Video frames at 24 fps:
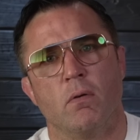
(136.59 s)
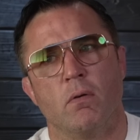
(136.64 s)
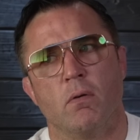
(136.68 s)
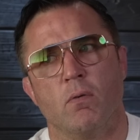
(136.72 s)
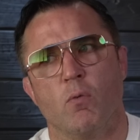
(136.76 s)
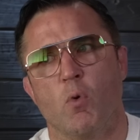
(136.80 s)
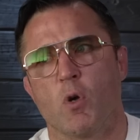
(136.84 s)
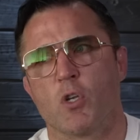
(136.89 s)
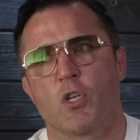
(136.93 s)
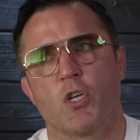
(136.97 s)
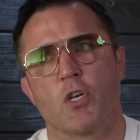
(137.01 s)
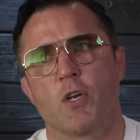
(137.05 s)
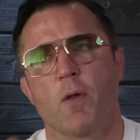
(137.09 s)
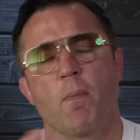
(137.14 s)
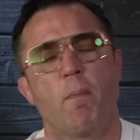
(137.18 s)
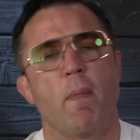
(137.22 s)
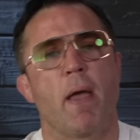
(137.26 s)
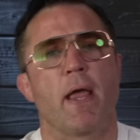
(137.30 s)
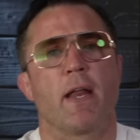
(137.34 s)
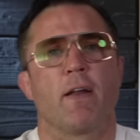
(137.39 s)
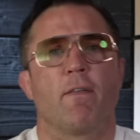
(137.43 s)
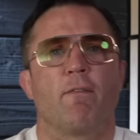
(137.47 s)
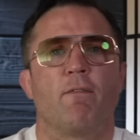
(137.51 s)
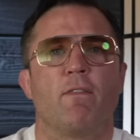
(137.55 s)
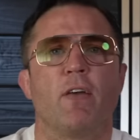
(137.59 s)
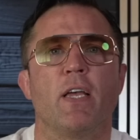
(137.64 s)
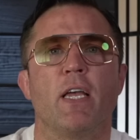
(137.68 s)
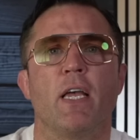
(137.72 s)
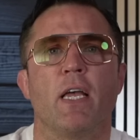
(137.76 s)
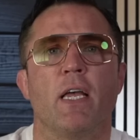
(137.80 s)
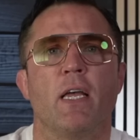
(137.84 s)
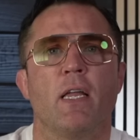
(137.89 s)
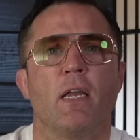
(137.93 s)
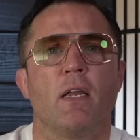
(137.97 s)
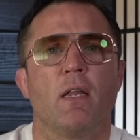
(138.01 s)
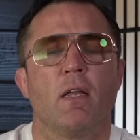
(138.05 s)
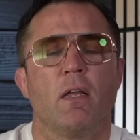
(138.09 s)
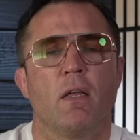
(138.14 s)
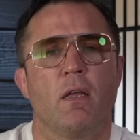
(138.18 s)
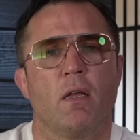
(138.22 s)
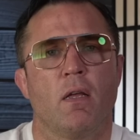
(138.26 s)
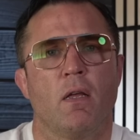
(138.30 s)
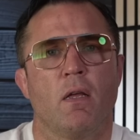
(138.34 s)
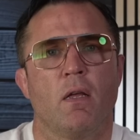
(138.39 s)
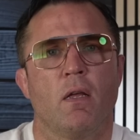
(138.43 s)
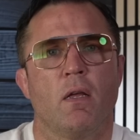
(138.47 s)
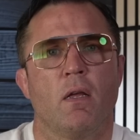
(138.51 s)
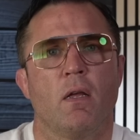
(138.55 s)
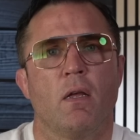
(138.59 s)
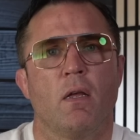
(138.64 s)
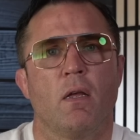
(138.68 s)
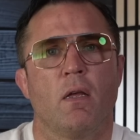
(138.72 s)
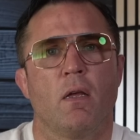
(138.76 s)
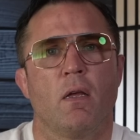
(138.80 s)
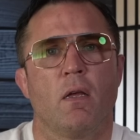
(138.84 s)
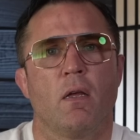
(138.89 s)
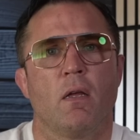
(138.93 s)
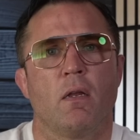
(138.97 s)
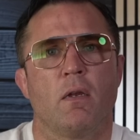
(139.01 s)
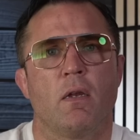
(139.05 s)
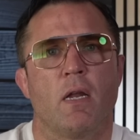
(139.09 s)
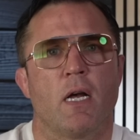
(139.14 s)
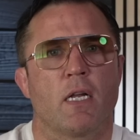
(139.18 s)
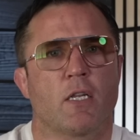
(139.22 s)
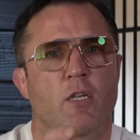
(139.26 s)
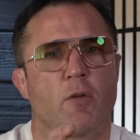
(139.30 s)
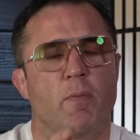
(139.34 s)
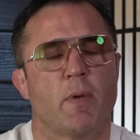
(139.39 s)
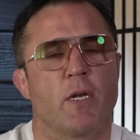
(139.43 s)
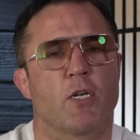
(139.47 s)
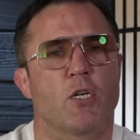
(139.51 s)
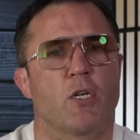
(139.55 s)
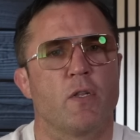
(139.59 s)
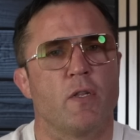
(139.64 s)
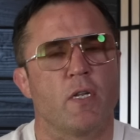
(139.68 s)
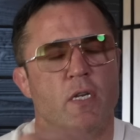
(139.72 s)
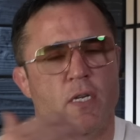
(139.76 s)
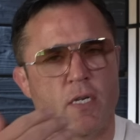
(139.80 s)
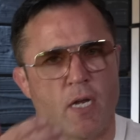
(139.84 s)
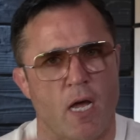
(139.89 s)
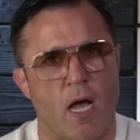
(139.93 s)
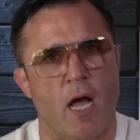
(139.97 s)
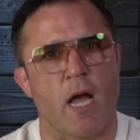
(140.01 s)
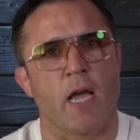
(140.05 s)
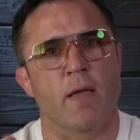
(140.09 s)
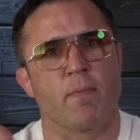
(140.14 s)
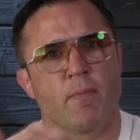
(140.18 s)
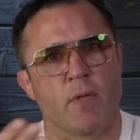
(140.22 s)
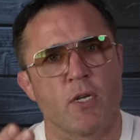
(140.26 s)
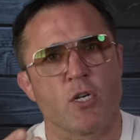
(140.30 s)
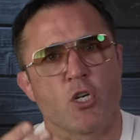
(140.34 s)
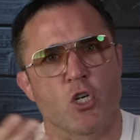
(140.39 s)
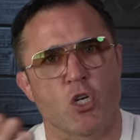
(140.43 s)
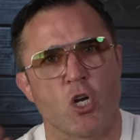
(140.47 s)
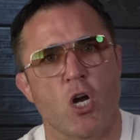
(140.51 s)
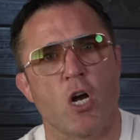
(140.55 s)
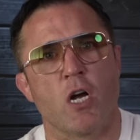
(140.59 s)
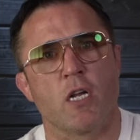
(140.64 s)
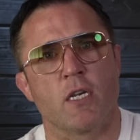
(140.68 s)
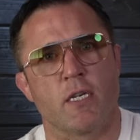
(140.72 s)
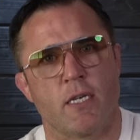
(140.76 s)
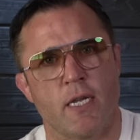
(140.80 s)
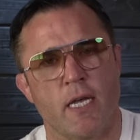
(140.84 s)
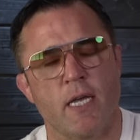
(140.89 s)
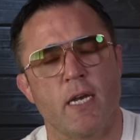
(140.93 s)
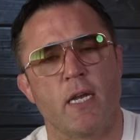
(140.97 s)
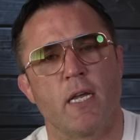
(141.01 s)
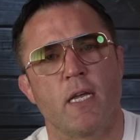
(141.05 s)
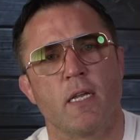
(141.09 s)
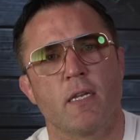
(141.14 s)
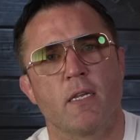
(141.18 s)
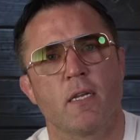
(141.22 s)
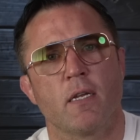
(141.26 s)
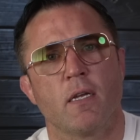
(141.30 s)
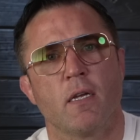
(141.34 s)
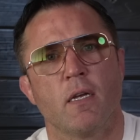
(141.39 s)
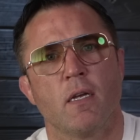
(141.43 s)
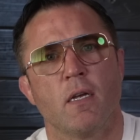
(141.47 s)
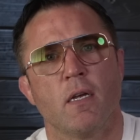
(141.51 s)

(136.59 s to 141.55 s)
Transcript: Wasn't a main event. Not to mention the time that Sean did it.